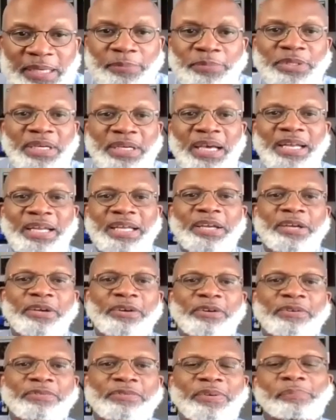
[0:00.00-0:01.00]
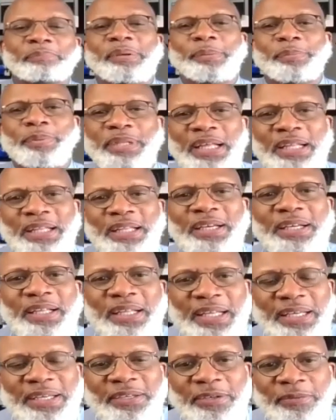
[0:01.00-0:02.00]
And you got to hear from people that
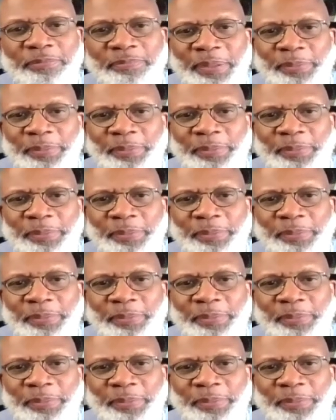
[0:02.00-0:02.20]
look like you,